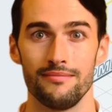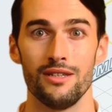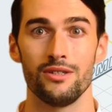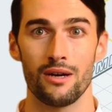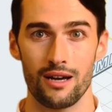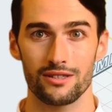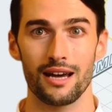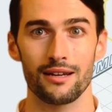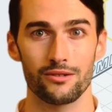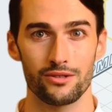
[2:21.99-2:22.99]
This allows
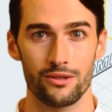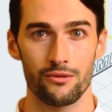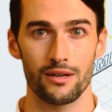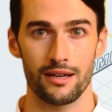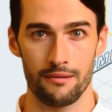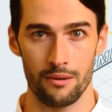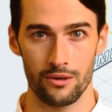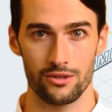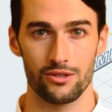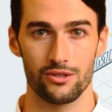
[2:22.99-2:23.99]
hackers to create a
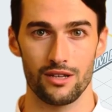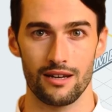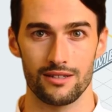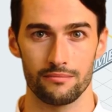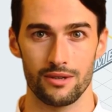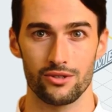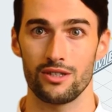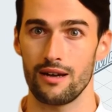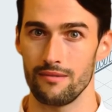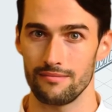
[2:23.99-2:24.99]
malicious J S P
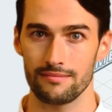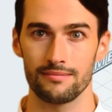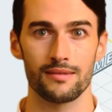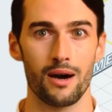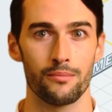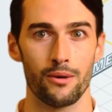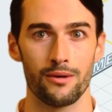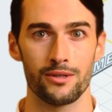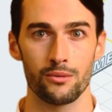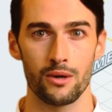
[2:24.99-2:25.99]
shell,
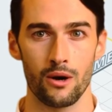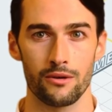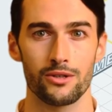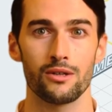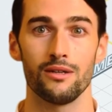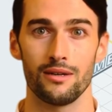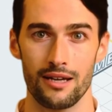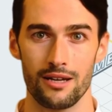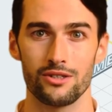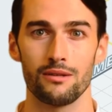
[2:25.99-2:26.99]
upload it to an arbitrary
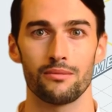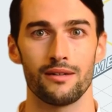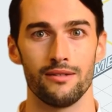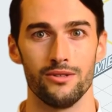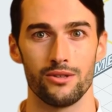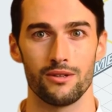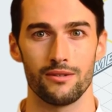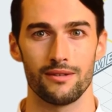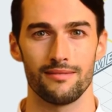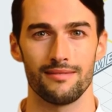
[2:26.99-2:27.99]
location within the
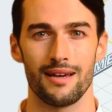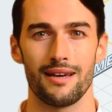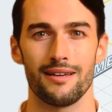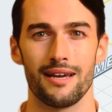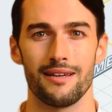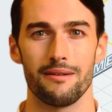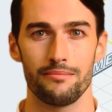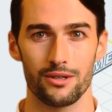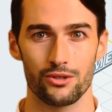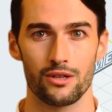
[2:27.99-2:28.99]
server, and gain
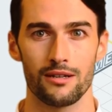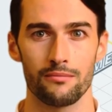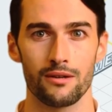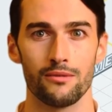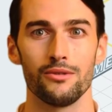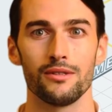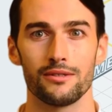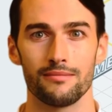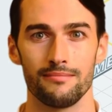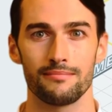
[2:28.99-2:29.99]
administrative privileges.